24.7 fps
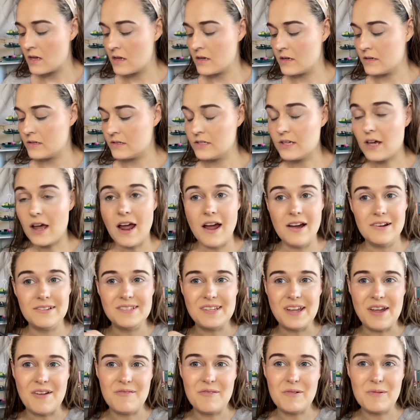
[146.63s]
So how's
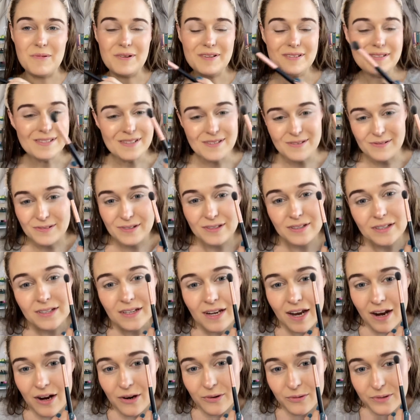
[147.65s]
everyone doing?
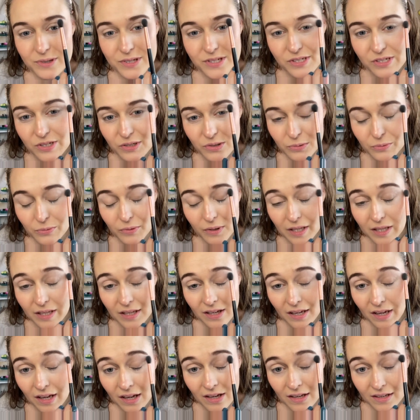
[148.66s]
How was your
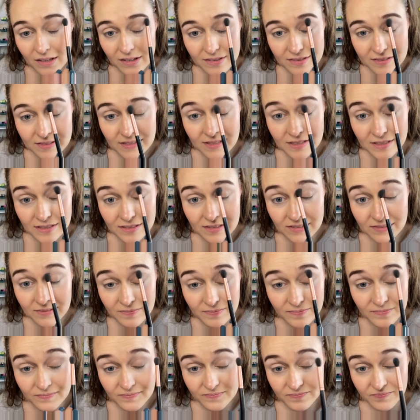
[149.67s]
weekend?
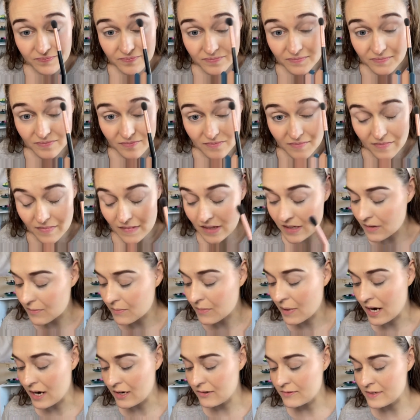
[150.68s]

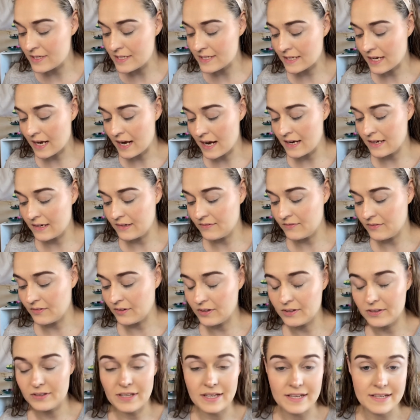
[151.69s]
Mine was kind of
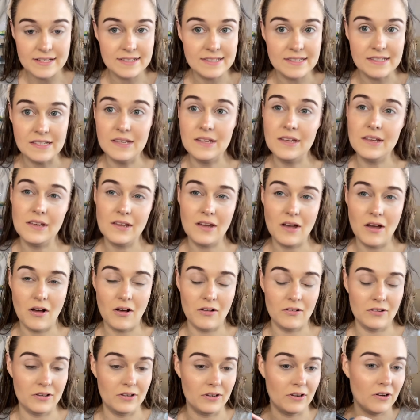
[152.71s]
lazy
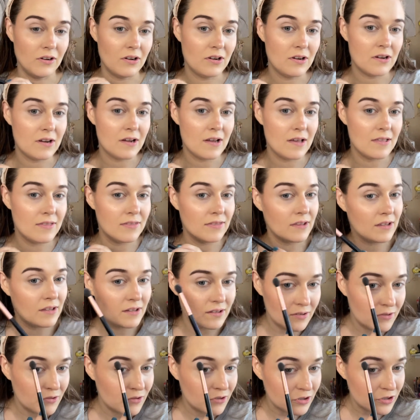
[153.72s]
all in all, and
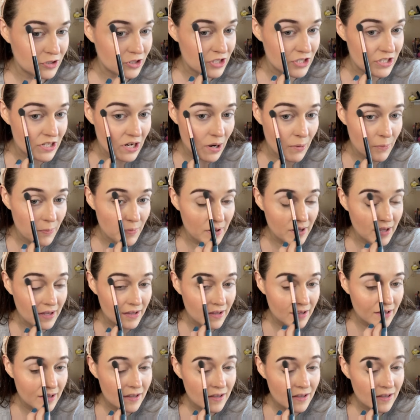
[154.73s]
then grocery shopping.